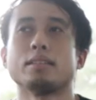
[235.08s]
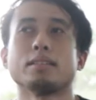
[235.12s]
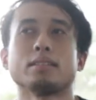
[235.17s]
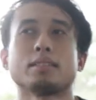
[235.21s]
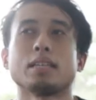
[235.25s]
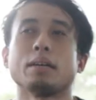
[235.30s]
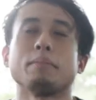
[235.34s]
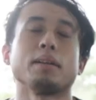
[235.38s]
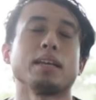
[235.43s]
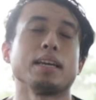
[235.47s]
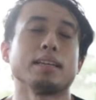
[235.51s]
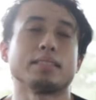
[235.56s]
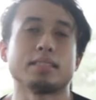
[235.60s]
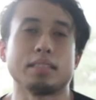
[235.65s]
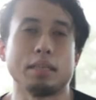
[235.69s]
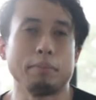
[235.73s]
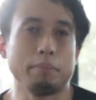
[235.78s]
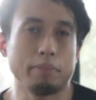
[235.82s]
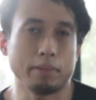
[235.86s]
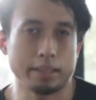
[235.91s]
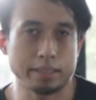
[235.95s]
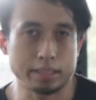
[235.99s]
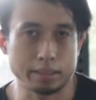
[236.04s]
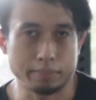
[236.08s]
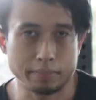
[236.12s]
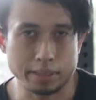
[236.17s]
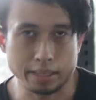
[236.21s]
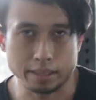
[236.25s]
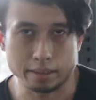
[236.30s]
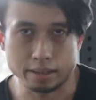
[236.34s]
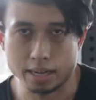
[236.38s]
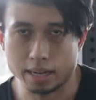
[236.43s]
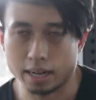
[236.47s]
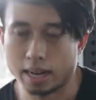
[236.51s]
somebody as simple as
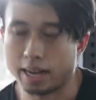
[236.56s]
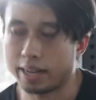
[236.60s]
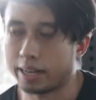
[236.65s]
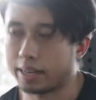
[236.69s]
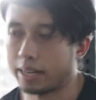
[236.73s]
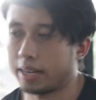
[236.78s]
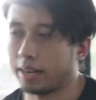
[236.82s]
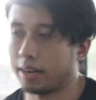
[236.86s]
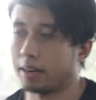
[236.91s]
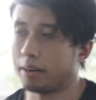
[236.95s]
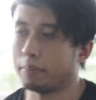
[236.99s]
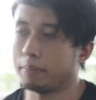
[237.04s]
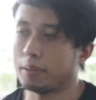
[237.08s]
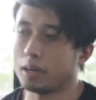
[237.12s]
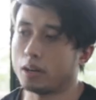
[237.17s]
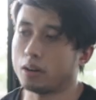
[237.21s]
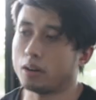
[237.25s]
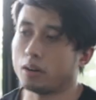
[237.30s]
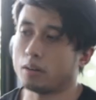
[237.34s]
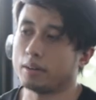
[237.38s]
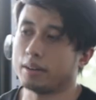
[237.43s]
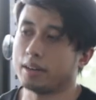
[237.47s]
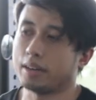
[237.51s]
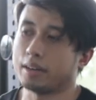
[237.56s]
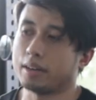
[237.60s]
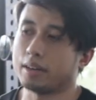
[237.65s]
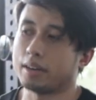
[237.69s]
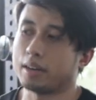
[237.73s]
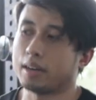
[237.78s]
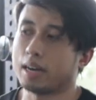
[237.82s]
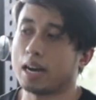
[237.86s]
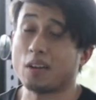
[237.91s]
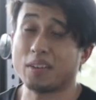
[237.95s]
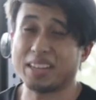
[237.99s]
me, right? I care about
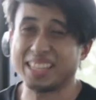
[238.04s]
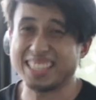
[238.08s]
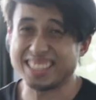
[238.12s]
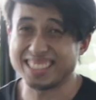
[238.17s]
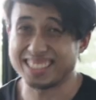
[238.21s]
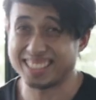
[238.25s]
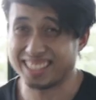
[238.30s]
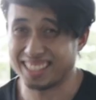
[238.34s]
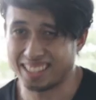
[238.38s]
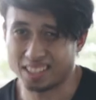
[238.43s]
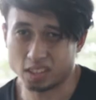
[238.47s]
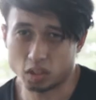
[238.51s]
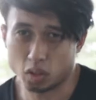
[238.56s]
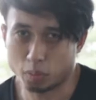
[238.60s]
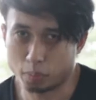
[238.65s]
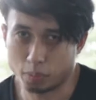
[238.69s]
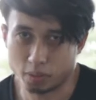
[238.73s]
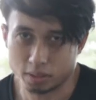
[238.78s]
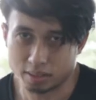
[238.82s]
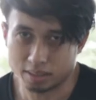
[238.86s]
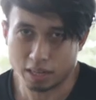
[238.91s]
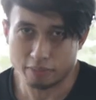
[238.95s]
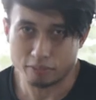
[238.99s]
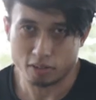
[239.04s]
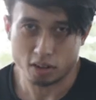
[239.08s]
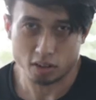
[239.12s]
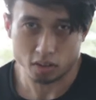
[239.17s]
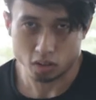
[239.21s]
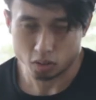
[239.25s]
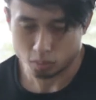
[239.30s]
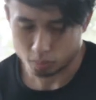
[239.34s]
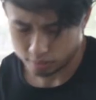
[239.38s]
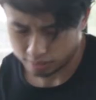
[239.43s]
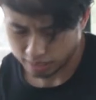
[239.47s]
uh, how easy it is to put stuff on, to